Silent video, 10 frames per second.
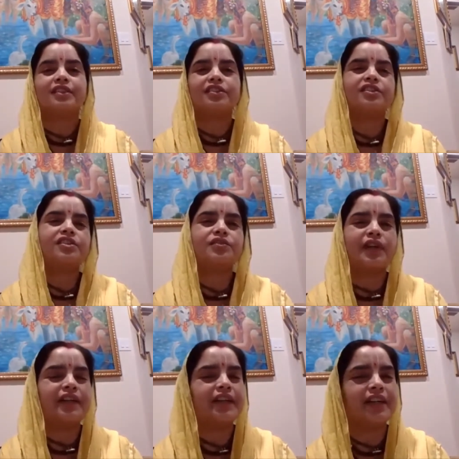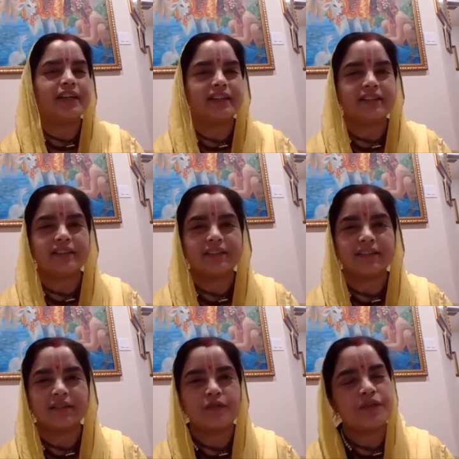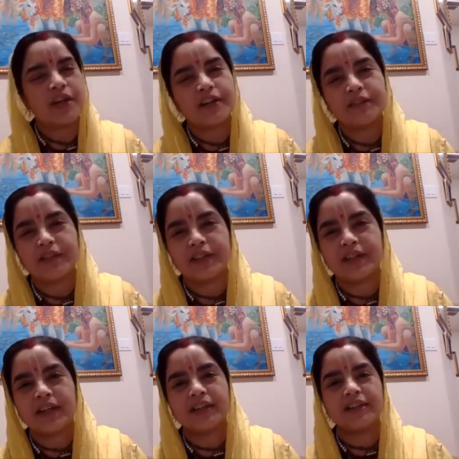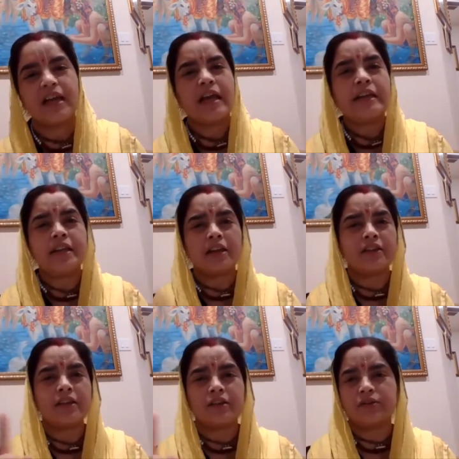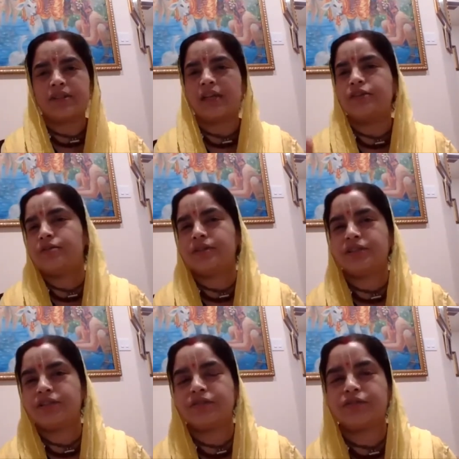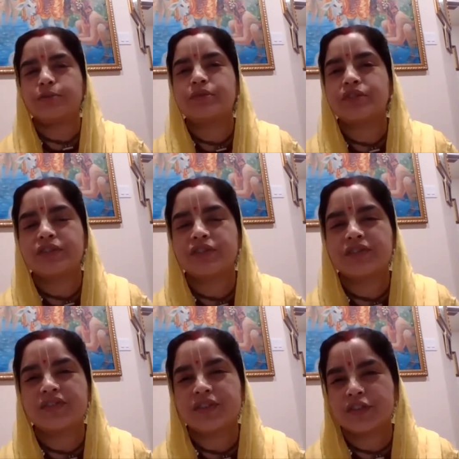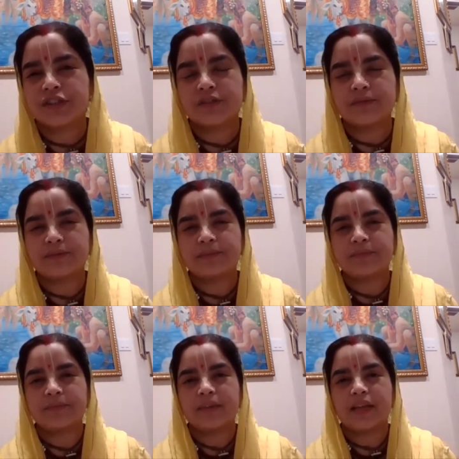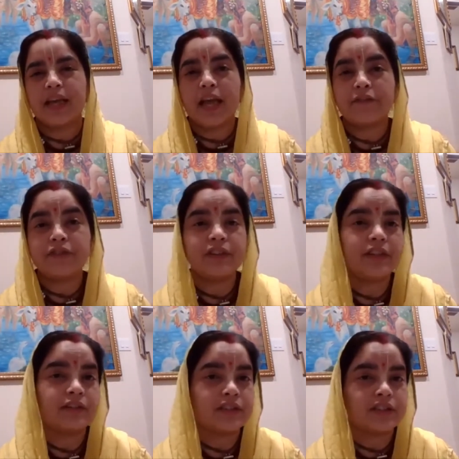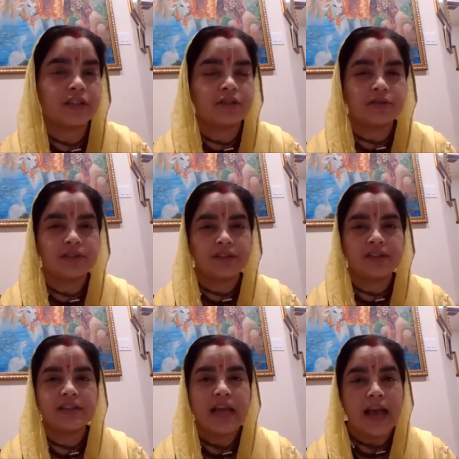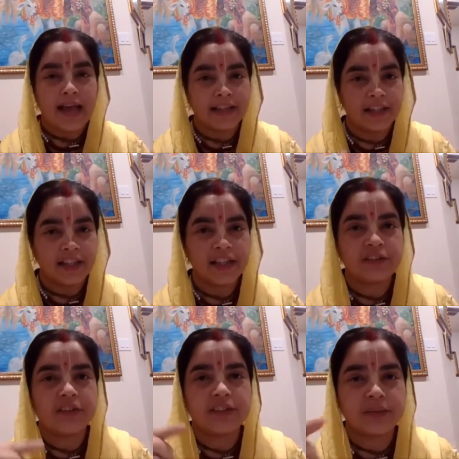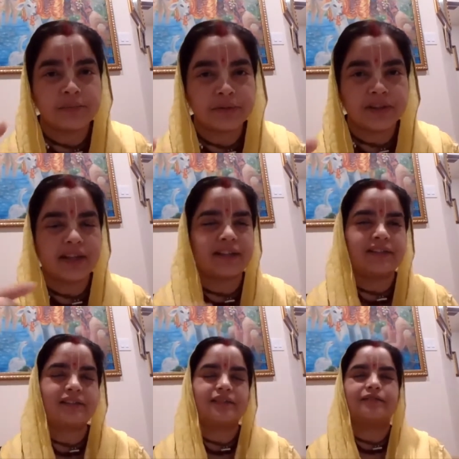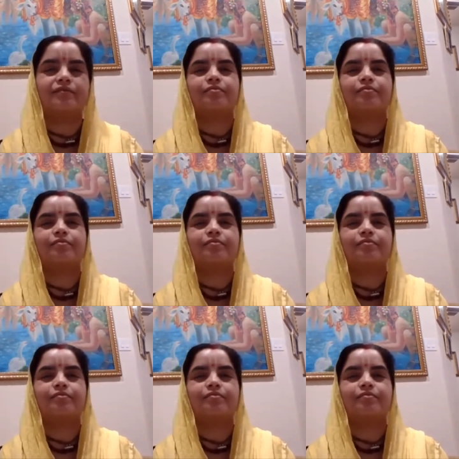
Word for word: Krishna is very kind, very, very kind. Nothing goes unnoticed from Krishna's vision. Everything Krishna notices and he reciprocates